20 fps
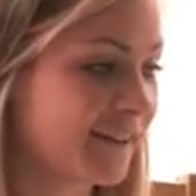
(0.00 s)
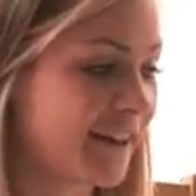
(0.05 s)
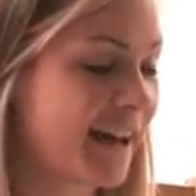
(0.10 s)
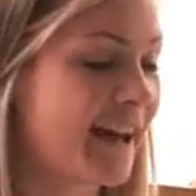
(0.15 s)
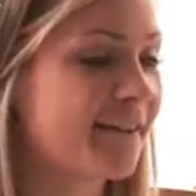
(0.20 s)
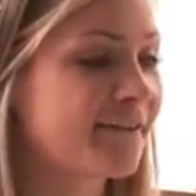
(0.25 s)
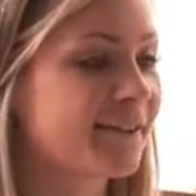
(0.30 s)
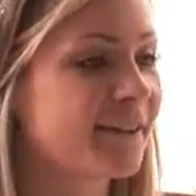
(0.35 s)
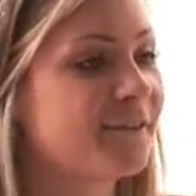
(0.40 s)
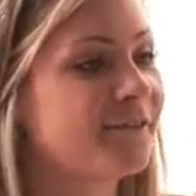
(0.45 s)
now that
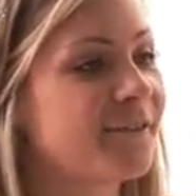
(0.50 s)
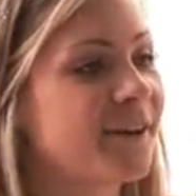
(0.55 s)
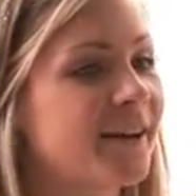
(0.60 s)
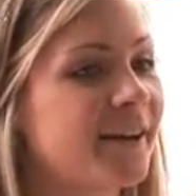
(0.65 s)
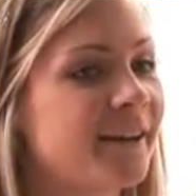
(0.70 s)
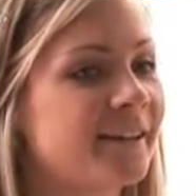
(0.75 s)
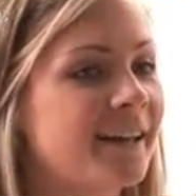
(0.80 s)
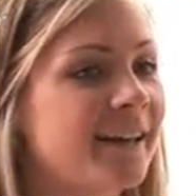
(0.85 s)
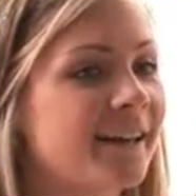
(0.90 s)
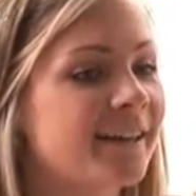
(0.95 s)
I've
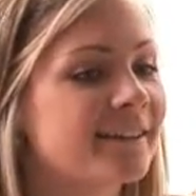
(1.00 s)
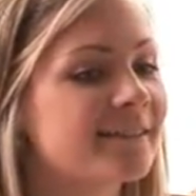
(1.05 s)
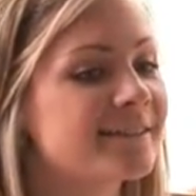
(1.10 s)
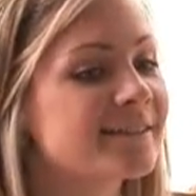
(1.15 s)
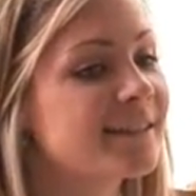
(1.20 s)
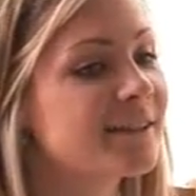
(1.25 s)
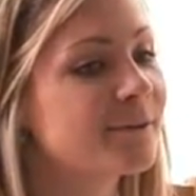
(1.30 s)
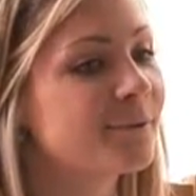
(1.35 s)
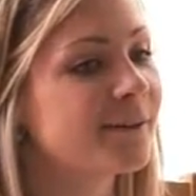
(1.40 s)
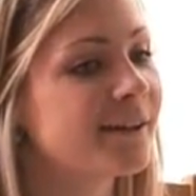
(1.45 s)
converted I can
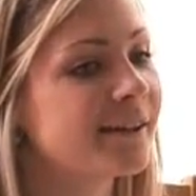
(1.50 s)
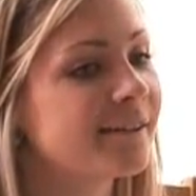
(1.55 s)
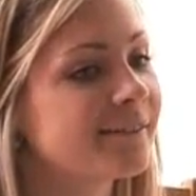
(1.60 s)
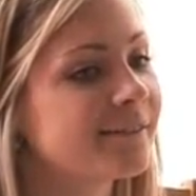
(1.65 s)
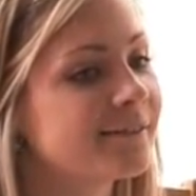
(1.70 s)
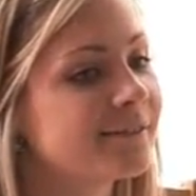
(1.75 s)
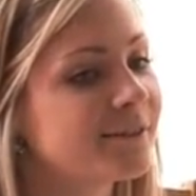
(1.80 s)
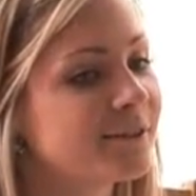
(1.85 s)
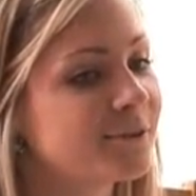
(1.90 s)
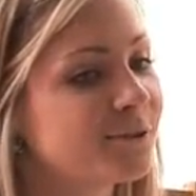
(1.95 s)
say,
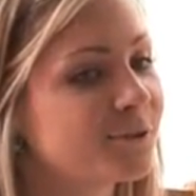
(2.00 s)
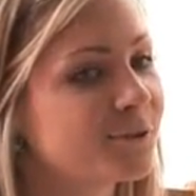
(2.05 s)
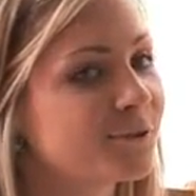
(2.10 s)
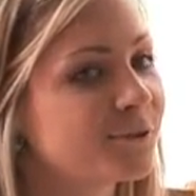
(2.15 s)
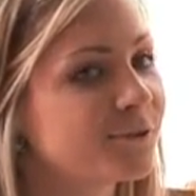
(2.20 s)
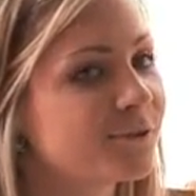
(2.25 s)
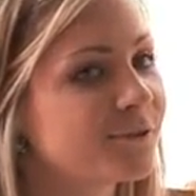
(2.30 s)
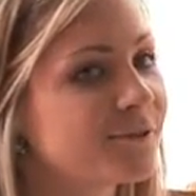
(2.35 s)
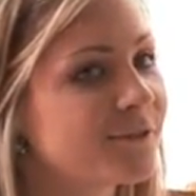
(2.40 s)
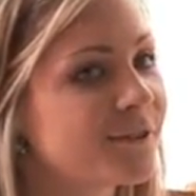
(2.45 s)
well, you
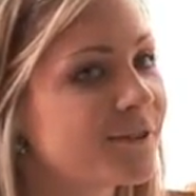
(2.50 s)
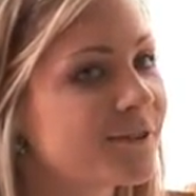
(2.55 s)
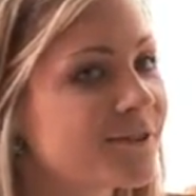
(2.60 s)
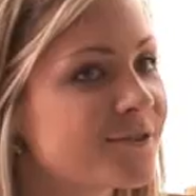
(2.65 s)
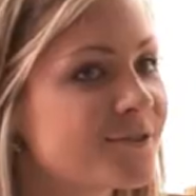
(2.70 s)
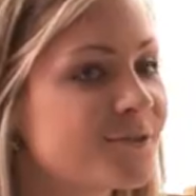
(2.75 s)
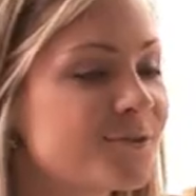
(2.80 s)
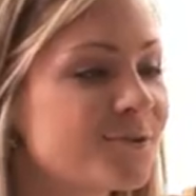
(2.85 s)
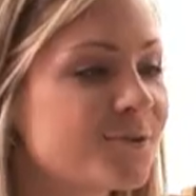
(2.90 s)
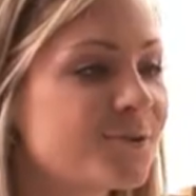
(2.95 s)
know,
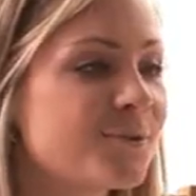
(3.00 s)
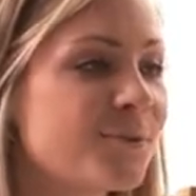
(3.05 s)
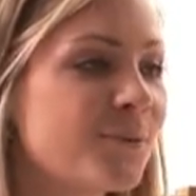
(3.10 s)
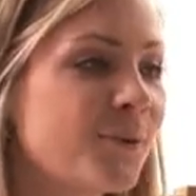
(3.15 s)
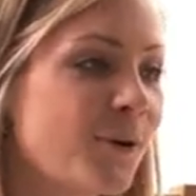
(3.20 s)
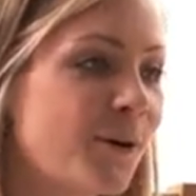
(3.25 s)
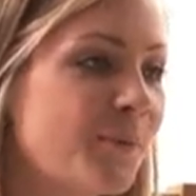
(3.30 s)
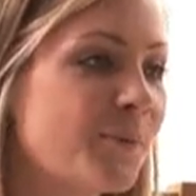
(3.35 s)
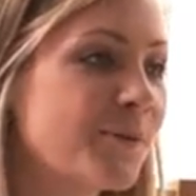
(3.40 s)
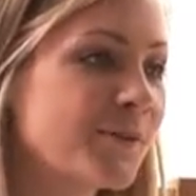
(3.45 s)
there's no
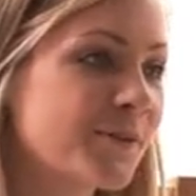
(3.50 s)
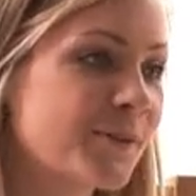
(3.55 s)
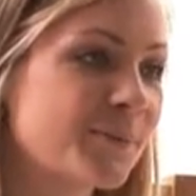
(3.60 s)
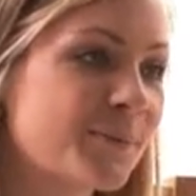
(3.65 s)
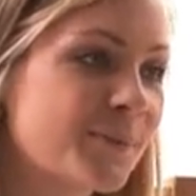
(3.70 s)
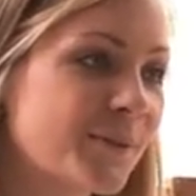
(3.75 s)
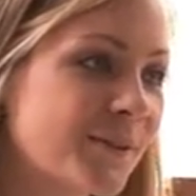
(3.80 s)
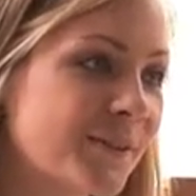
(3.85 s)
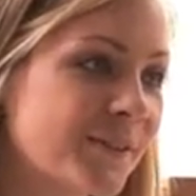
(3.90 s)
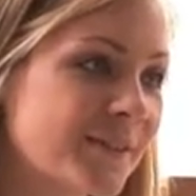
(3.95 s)
what a
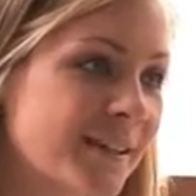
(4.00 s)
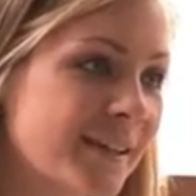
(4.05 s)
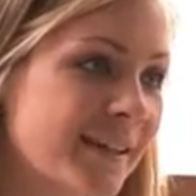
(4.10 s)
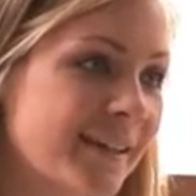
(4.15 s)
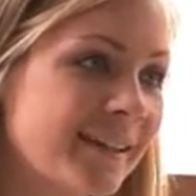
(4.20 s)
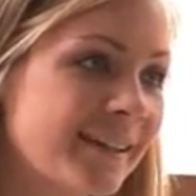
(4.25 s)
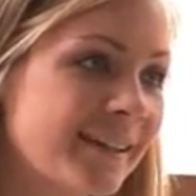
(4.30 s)
Muslim looks